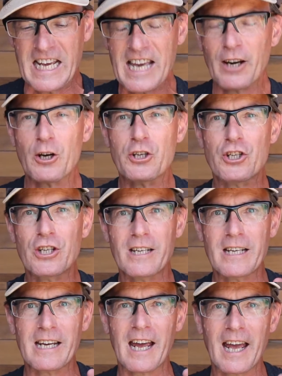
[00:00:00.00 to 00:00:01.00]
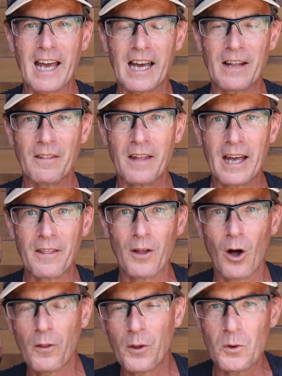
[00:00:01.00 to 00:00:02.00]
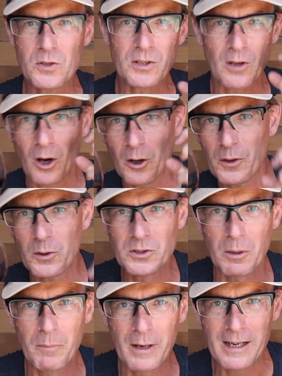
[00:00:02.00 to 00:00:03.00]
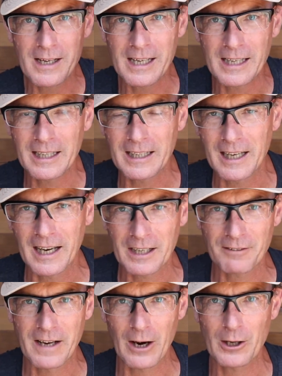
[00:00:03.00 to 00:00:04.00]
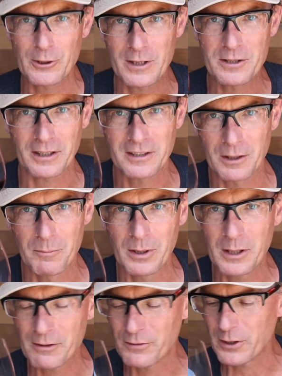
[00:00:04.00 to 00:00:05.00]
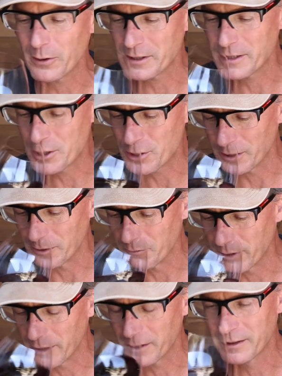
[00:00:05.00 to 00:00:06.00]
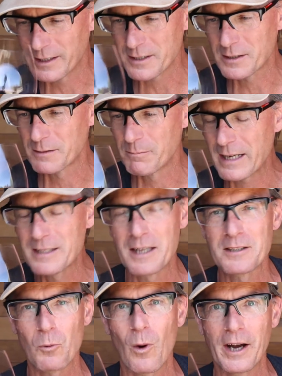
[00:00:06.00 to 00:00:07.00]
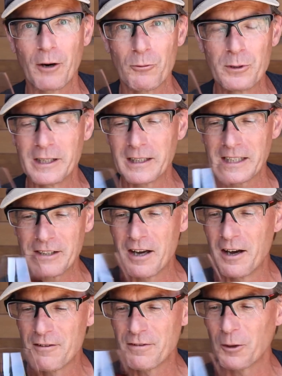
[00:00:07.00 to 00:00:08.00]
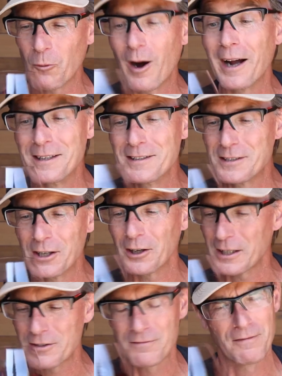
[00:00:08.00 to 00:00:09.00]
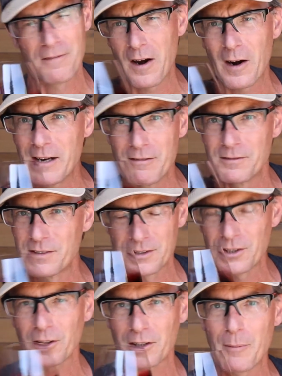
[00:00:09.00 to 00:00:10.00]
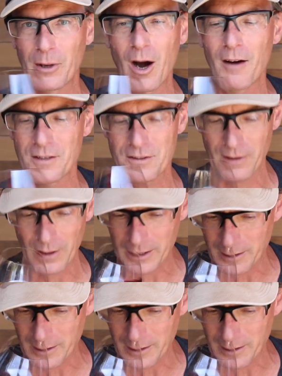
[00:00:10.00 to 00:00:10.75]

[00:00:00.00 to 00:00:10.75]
energy and all those competing kind of characteristics competing for your attention that this makes this wine a really fun wine still. It's still coming off as very